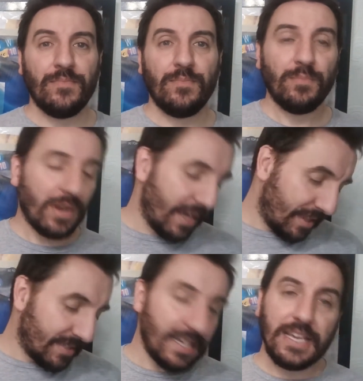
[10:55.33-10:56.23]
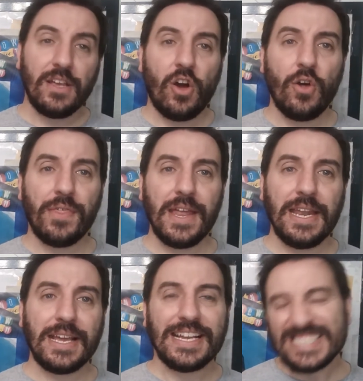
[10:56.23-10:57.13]
But like I say,
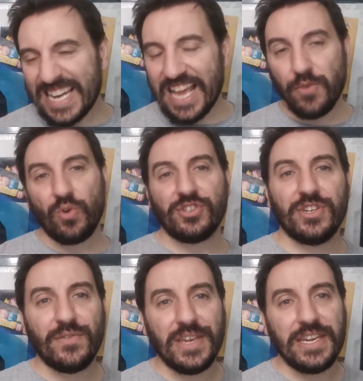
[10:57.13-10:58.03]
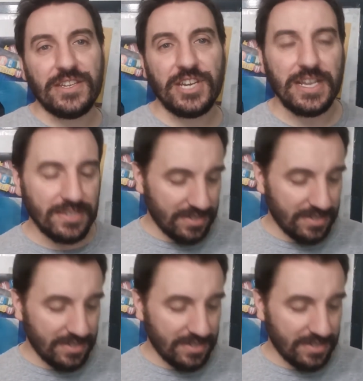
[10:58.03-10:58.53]
authentic, it's like watching a VHS.